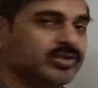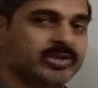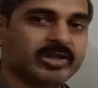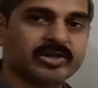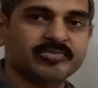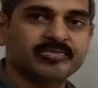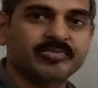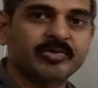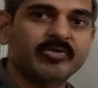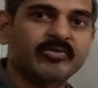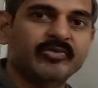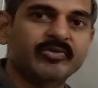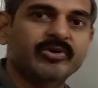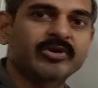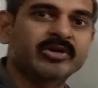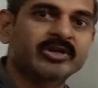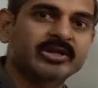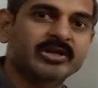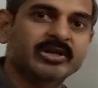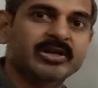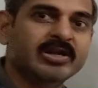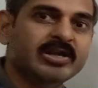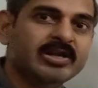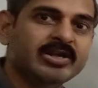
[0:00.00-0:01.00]
just before
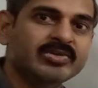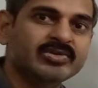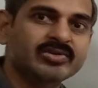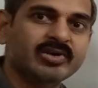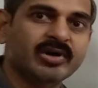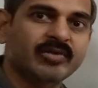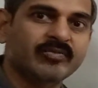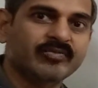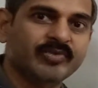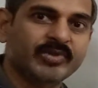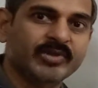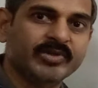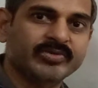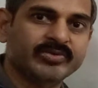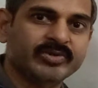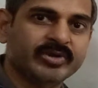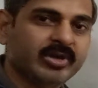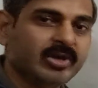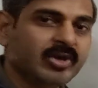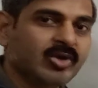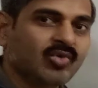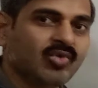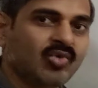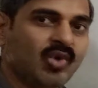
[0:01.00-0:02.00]
the release of this
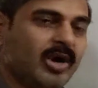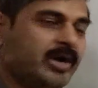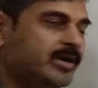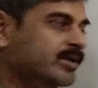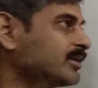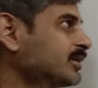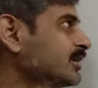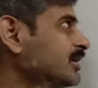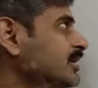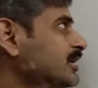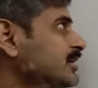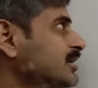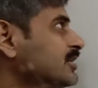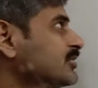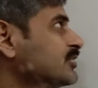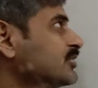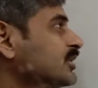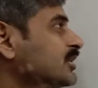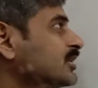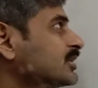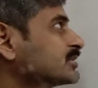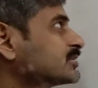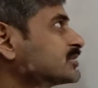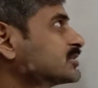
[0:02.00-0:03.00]
quarterly
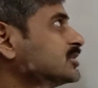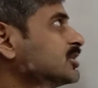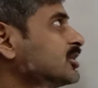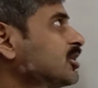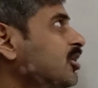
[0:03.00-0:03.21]
results